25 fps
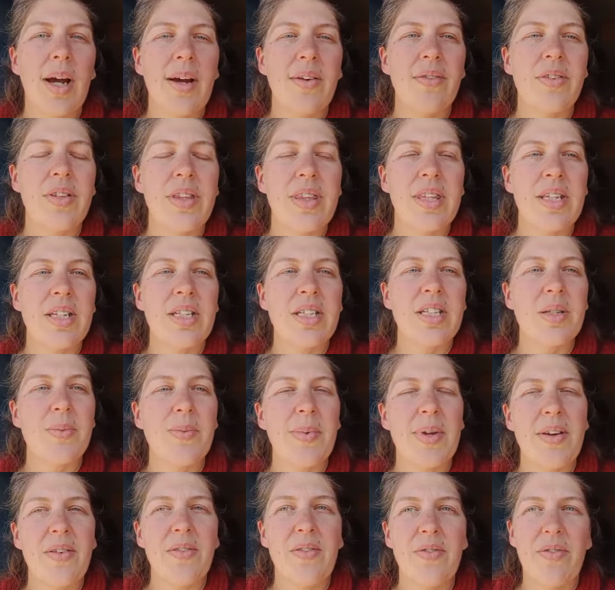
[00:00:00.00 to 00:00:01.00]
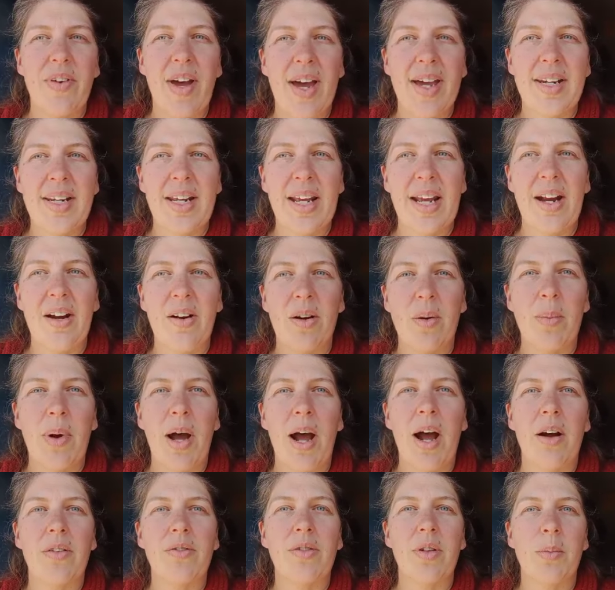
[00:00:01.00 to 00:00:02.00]
Everything's been fed here
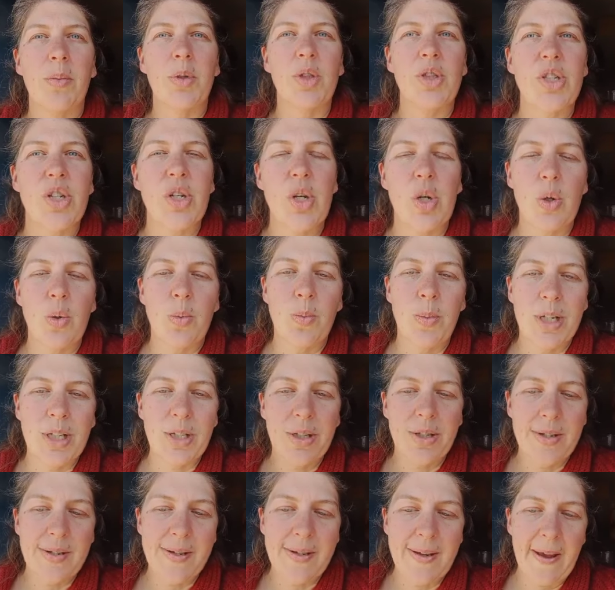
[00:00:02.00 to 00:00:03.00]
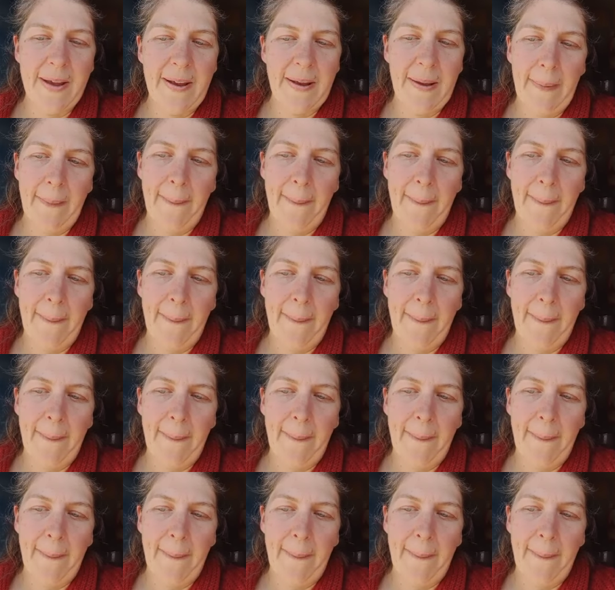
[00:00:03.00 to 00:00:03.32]
apart from us humans.